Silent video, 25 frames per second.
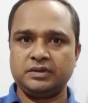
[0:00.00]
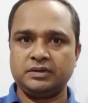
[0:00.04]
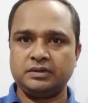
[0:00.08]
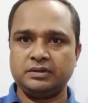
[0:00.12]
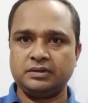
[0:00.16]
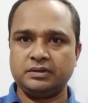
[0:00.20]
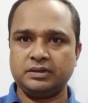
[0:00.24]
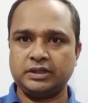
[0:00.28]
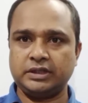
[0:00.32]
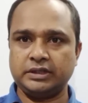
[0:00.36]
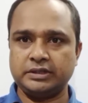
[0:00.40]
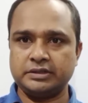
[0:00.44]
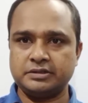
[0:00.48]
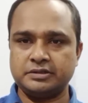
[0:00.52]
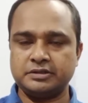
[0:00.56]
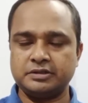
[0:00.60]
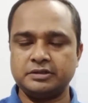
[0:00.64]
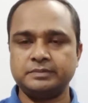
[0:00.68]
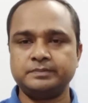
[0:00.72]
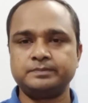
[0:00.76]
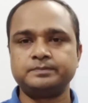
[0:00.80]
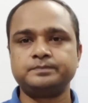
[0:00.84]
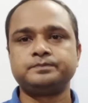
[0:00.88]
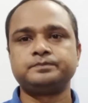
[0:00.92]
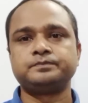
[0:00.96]
right.
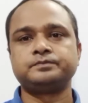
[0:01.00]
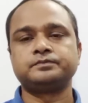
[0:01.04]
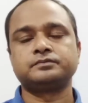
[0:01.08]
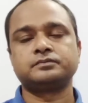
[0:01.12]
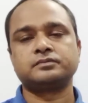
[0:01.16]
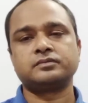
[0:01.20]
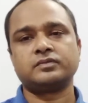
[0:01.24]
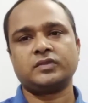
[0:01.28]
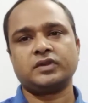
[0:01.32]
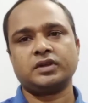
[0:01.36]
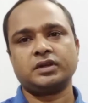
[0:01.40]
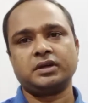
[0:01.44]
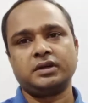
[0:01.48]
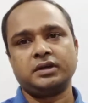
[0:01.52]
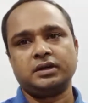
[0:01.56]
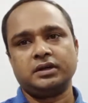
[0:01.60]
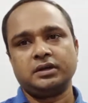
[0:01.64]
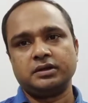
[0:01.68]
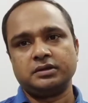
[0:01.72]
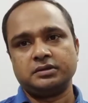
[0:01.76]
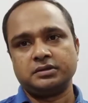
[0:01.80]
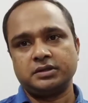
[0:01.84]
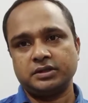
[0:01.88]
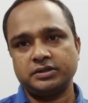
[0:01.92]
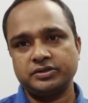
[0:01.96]

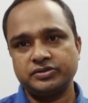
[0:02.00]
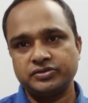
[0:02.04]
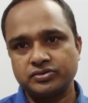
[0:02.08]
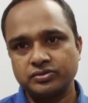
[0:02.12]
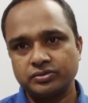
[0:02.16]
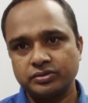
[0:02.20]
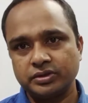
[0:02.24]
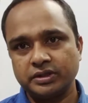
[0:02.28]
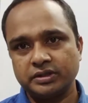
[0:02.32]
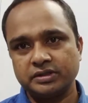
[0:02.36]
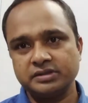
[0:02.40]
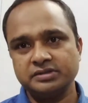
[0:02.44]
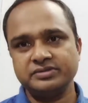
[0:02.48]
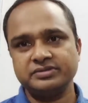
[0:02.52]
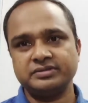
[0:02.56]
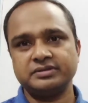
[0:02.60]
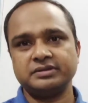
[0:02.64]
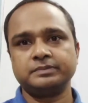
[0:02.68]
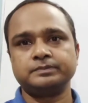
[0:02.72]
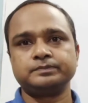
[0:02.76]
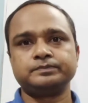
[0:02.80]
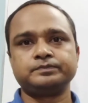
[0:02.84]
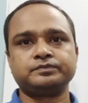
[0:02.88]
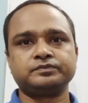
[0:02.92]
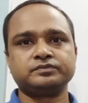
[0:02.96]
Dear students,
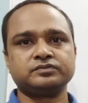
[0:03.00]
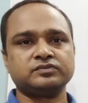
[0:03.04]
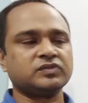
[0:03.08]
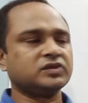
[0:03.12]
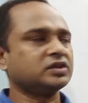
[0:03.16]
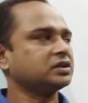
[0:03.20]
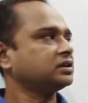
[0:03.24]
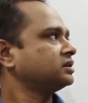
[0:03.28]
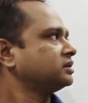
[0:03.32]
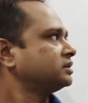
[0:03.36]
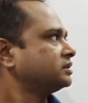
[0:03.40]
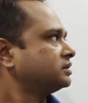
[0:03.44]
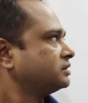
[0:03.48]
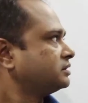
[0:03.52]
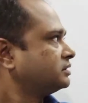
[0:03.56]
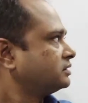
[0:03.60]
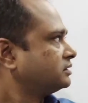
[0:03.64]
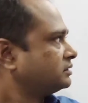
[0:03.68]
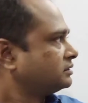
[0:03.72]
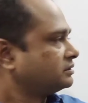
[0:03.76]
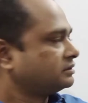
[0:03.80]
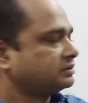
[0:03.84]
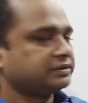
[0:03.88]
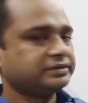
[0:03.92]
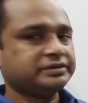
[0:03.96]

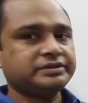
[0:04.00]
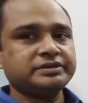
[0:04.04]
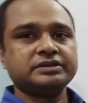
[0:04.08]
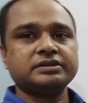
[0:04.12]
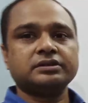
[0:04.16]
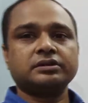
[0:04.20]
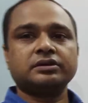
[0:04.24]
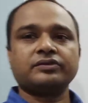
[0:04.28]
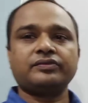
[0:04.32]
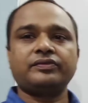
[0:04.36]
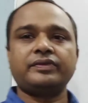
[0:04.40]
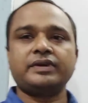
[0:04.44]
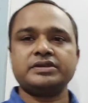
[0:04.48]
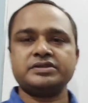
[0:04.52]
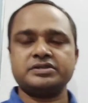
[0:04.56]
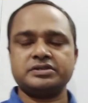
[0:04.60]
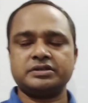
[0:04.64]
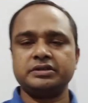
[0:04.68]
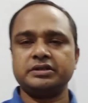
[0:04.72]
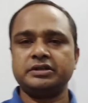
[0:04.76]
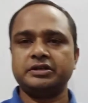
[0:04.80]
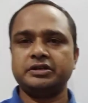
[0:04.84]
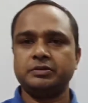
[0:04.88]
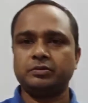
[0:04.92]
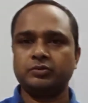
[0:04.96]
this is our first
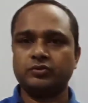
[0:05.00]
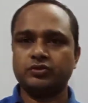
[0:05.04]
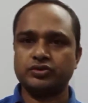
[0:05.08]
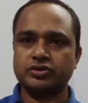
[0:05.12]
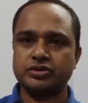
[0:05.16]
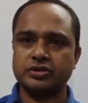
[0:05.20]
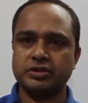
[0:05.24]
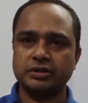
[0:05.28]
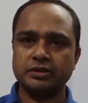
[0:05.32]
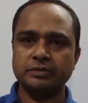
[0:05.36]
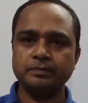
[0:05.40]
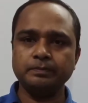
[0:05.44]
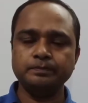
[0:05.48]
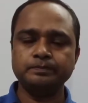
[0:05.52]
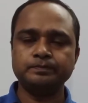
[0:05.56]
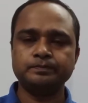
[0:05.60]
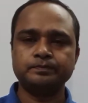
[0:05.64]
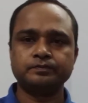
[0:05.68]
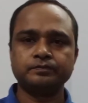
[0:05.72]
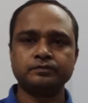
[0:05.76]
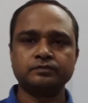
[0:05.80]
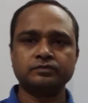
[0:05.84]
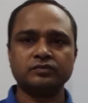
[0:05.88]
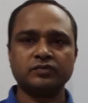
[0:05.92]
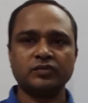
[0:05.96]
creative question.
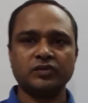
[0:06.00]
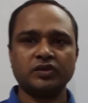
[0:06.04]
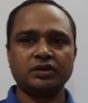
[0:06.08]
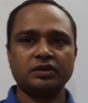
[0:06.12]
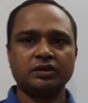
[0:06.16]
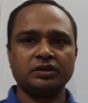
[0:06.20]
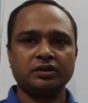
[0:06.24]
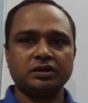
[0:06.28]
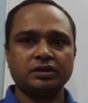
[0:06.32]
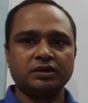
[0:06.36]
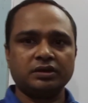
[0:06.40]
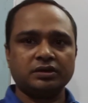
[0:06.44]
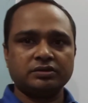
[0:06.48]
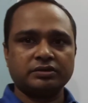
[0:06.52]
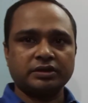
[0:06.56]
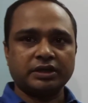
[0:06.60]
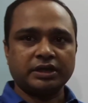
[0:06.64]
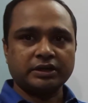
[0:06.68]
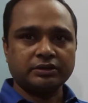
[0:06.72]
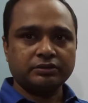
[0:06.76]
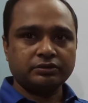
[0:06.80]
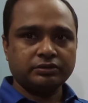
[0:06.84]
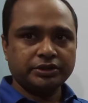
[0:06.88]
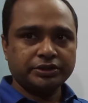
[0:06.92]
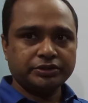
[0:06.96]

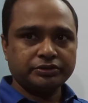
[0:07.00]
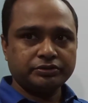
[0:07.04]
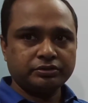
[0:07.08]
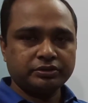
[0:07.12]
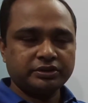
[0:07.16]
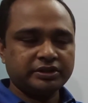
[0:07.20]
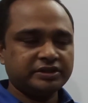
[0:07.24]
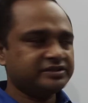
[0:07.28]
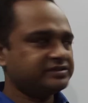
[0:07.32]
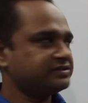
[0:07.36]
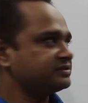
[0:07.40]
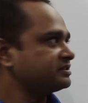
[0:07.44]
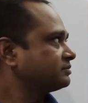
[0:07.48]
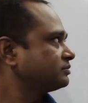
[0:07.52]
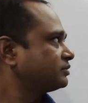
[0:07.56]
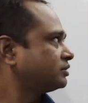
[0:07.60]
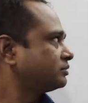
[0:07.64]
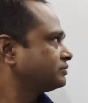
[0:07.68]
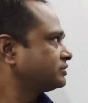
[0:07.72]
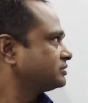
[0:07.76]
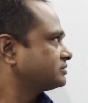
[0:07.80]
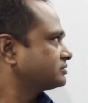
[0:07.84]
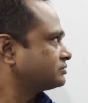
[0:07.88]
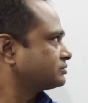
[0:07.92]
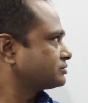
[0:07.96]
According to the stream of
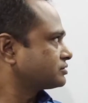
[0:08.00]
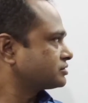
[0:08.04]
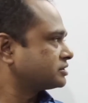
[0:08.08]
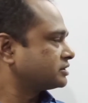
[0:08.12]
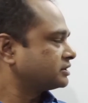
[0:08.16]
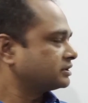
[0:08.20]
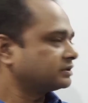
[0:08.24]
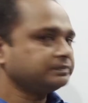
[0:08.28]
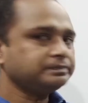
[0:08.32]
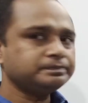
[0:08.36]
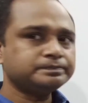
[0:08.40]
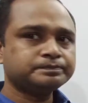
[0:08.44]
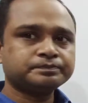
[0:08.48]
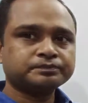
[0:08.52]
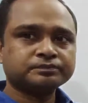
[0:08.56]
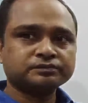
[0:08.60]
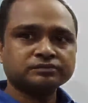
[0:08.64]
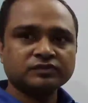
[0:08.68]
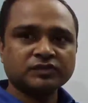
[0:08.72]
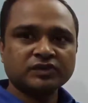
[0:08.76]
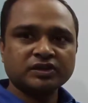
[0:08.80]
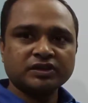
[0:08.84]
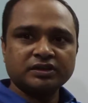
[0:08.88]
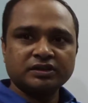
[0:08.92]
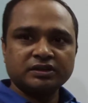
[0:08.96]
this question,
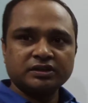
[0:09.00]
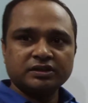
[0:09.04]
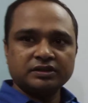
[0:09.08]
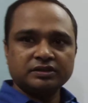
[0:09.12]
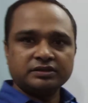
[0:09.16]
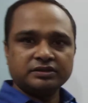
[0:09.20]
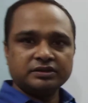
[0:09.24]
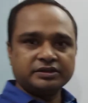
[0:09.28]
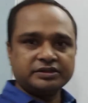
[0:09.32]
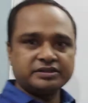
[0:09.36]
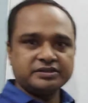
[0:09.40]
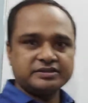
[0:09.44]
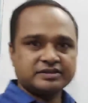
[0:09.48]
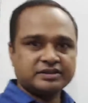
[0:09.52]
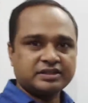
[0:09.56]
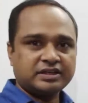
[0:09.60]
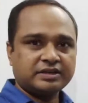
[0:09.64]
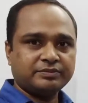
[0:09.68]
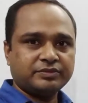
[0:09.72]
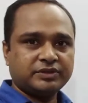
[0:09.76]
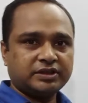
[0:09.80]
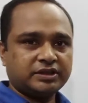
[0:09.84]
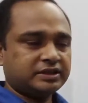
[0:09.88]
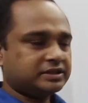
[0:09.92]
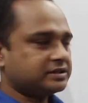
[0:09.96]
they
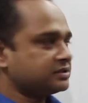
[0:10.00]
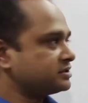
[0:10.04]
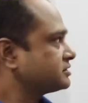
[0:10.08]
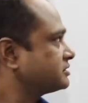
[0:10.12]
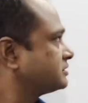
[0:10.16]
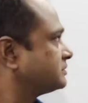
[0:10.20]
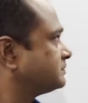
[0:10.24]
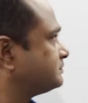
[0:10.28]
describe that